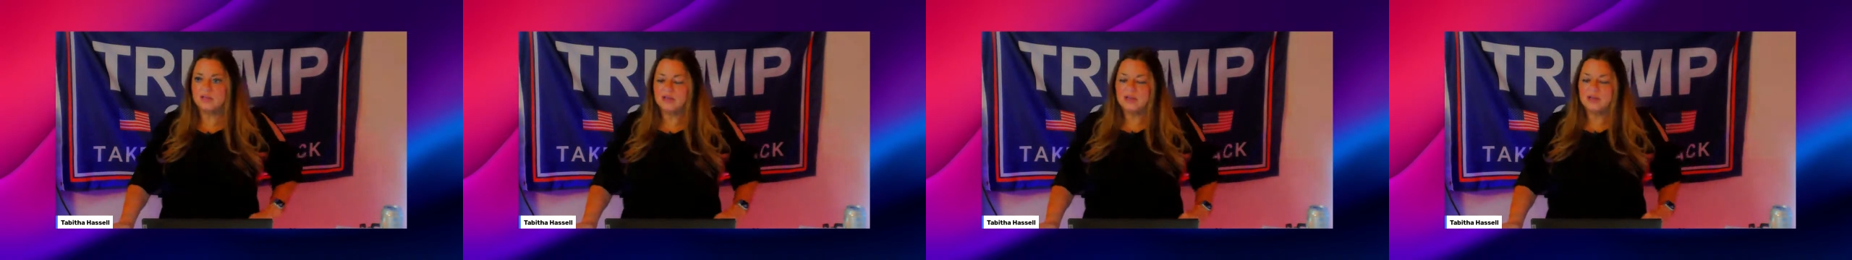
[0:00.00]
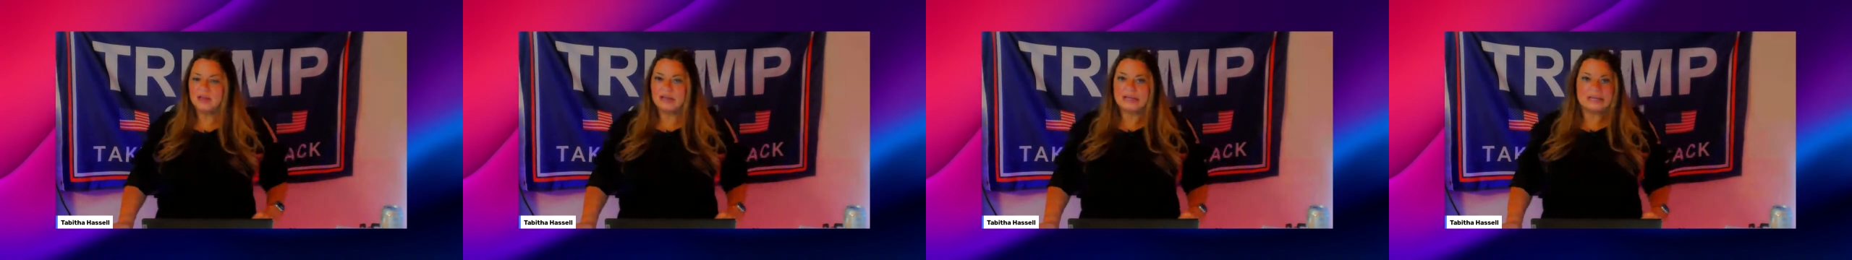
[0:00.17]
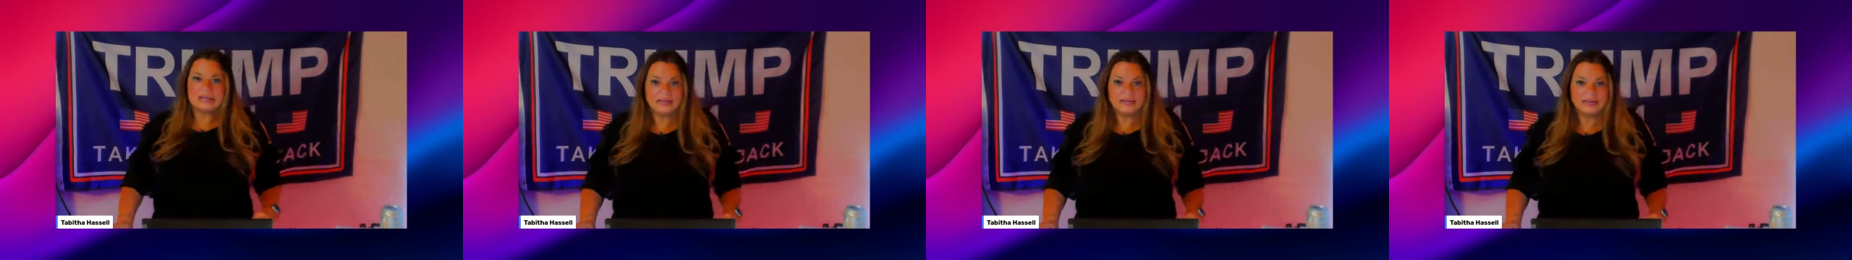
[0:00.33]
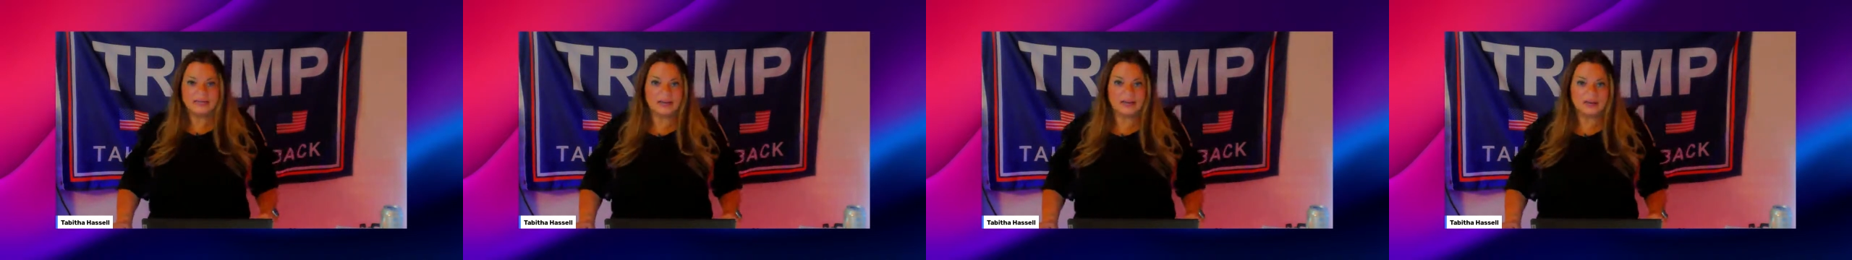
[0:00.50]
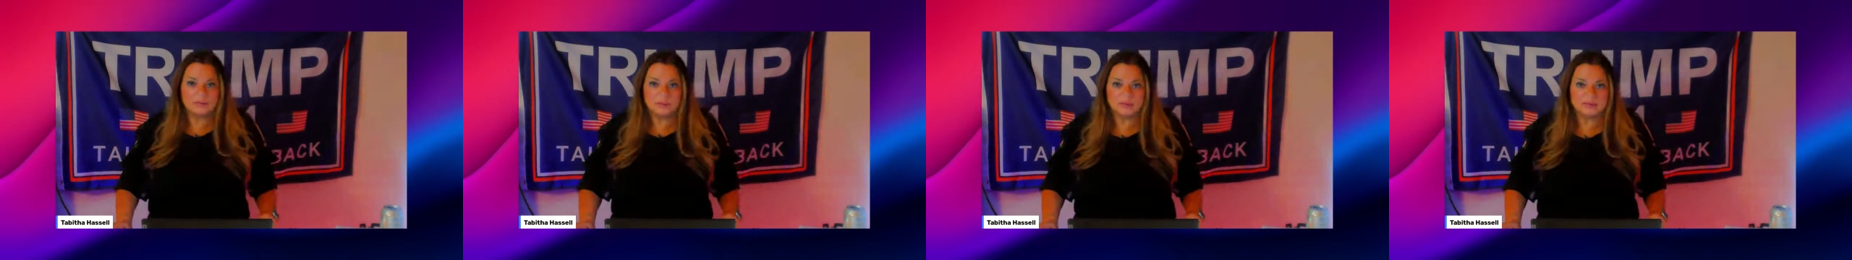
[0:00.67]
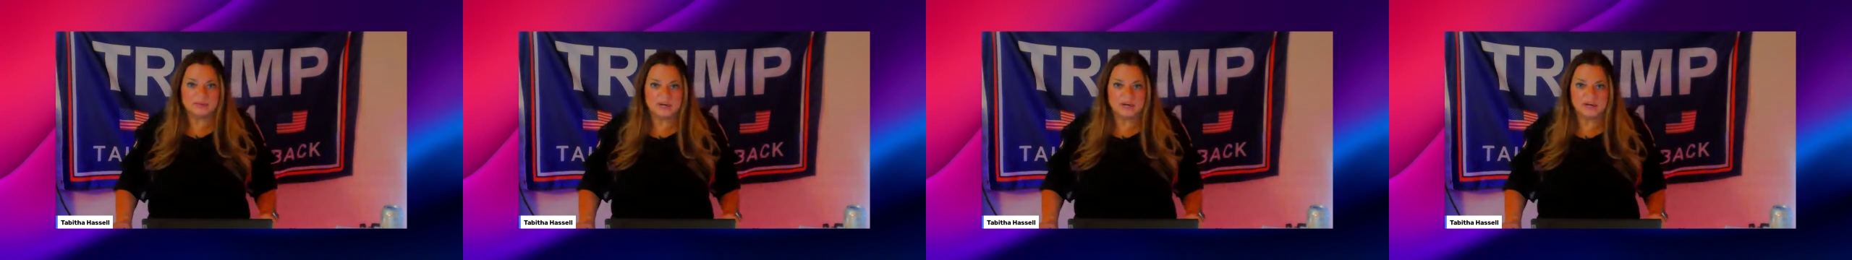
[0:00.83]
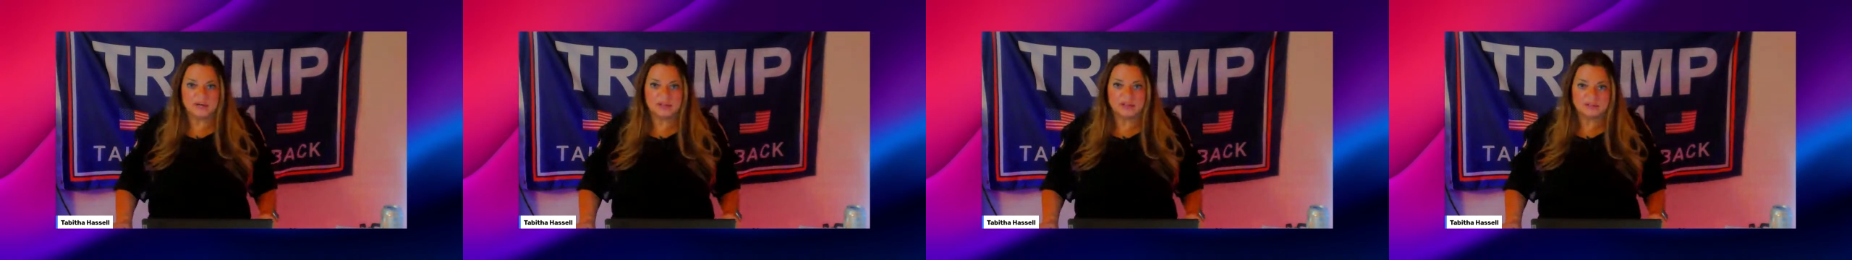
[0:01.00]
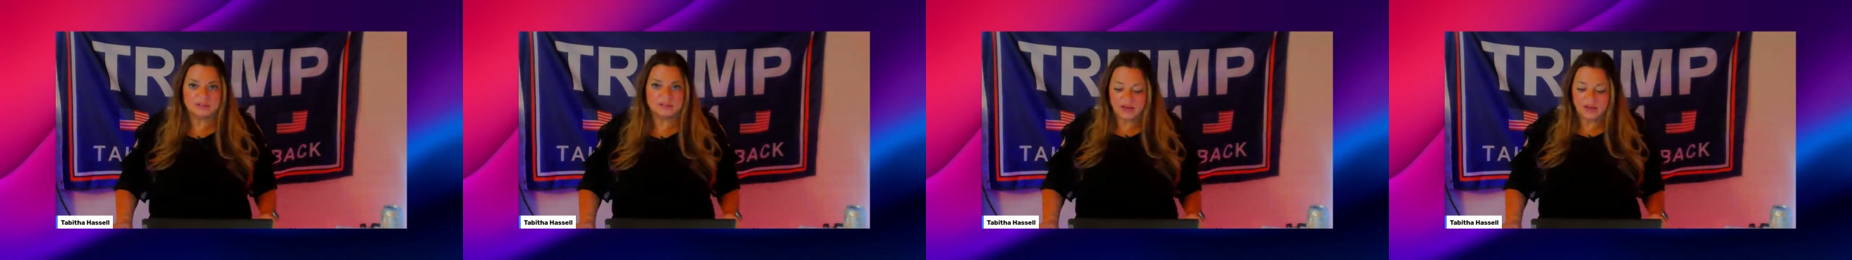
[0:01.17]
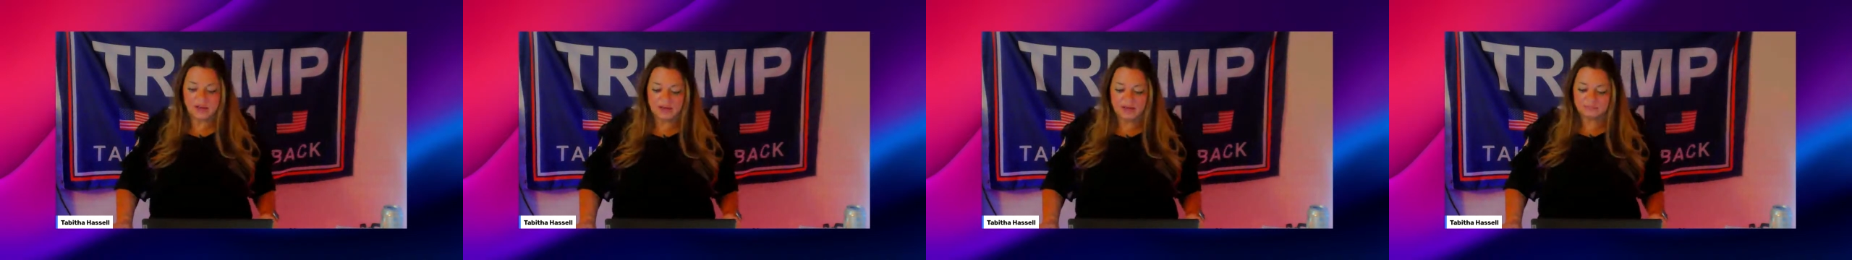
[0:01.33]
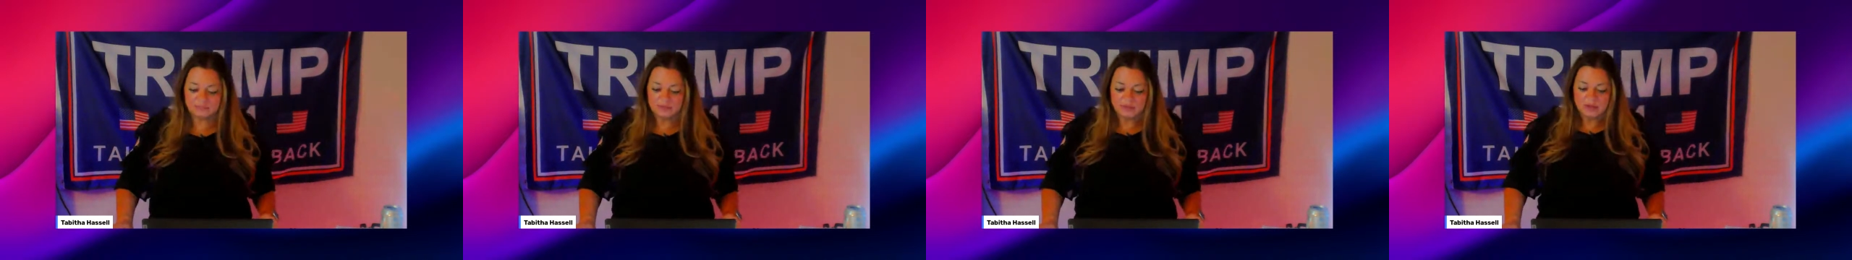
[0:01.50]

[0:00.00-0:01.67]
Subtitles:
99% of the time,